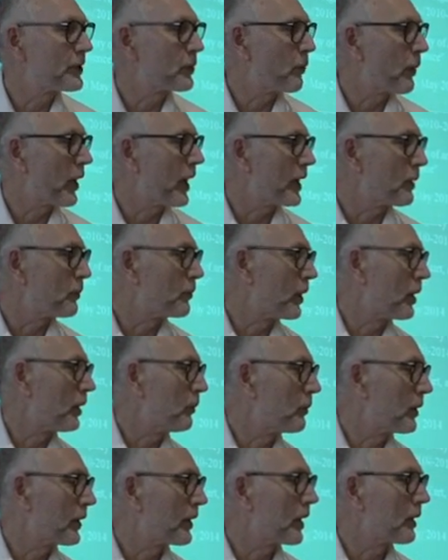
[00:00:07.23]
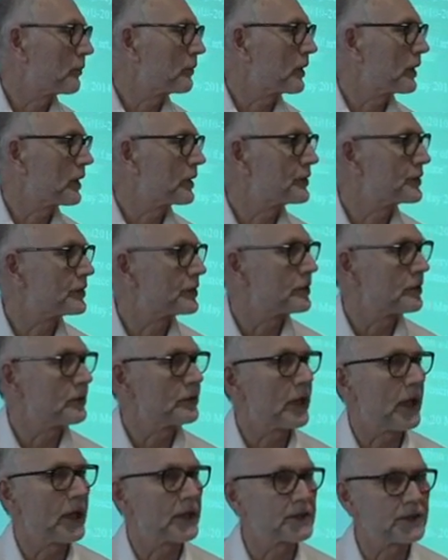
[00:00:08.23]
a paper, but I'm going to do
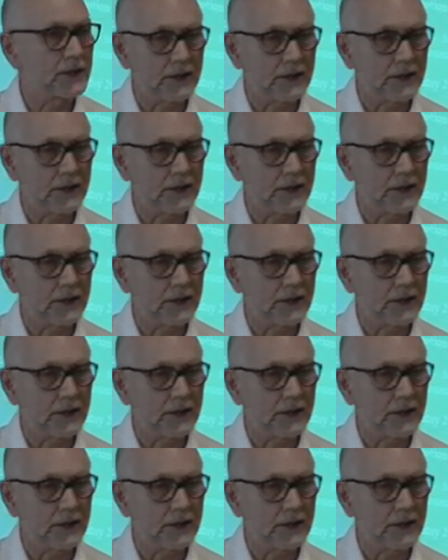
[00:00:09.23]
that